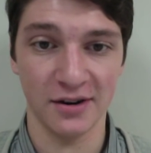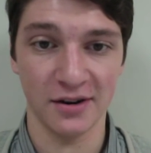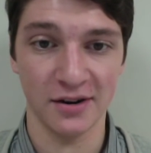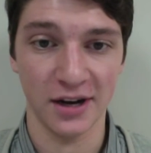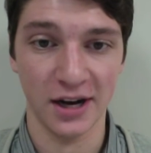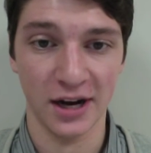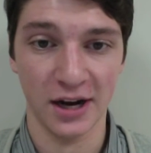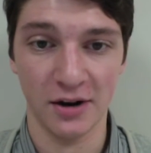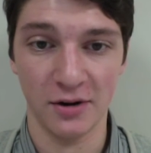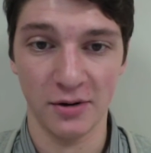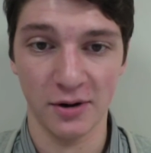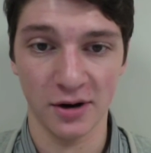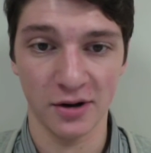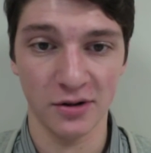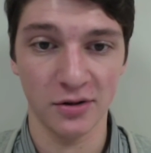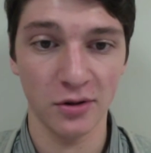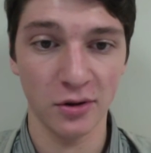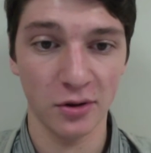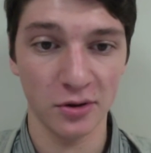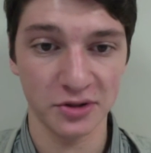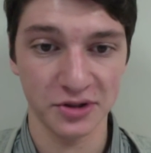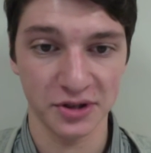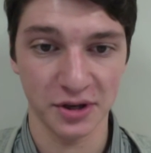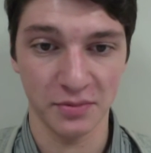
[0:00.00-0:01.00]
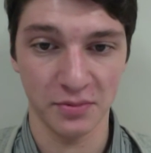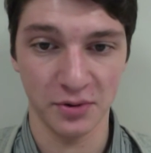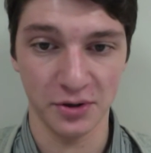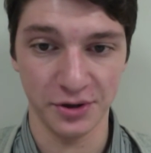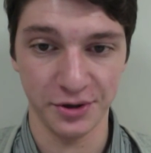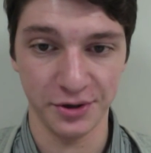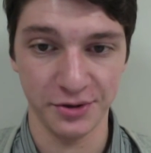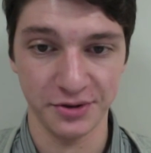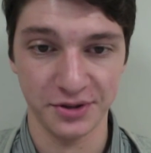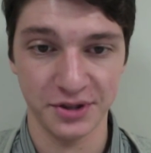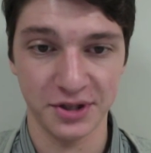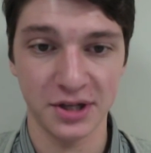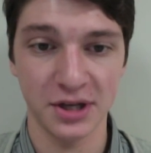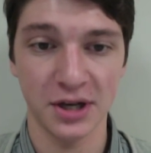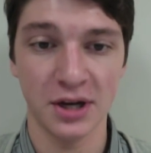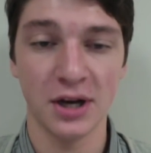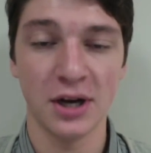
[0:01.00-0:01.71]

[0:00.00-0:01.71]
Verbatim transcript: how our clothes are produced